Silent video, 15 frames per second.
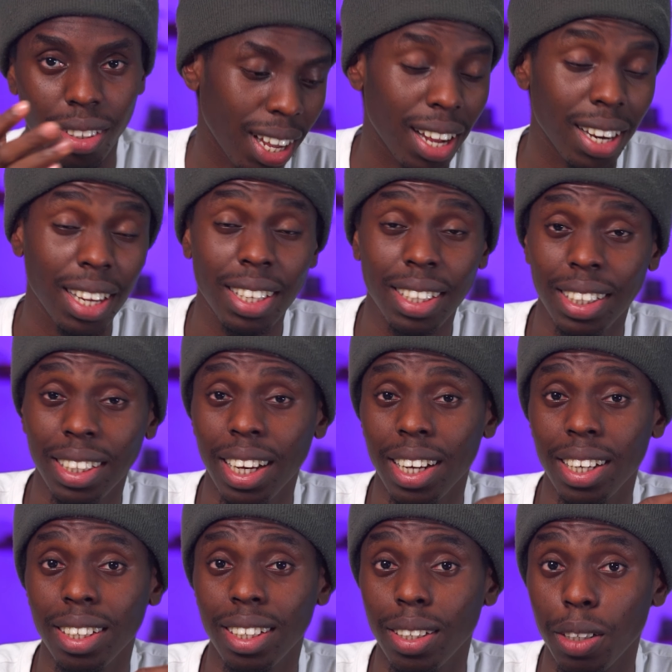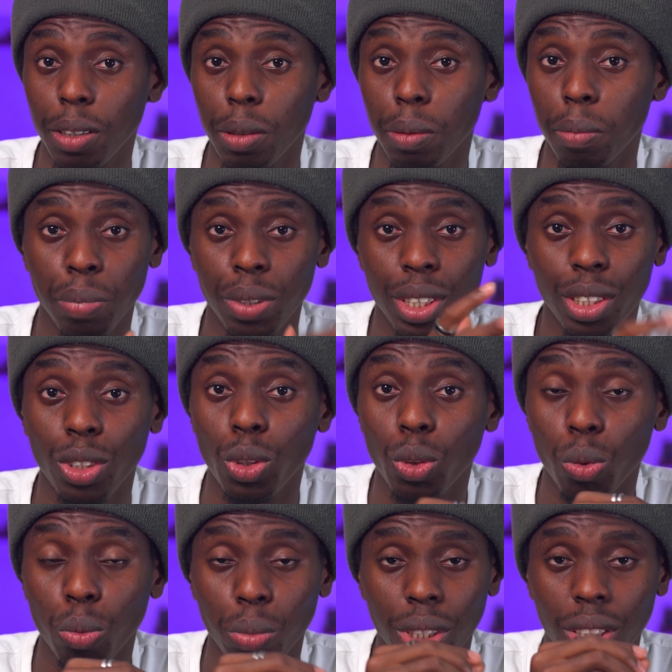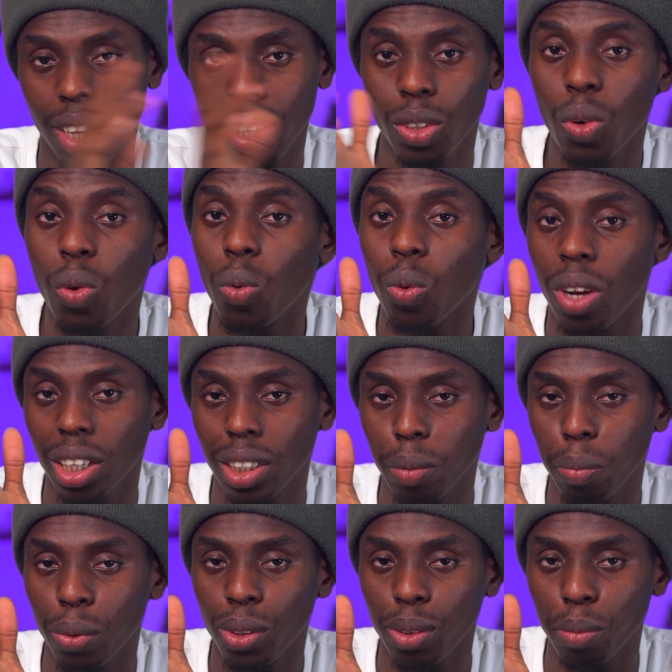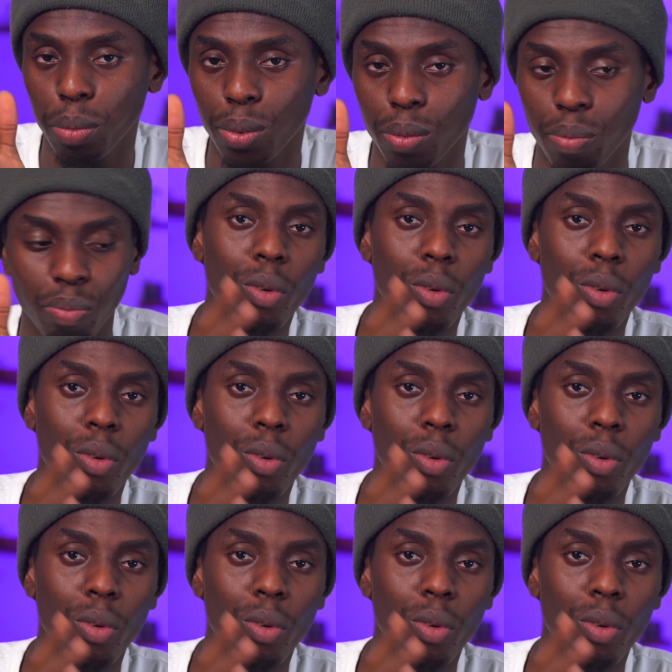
and inside the PSU will be as cool as possible.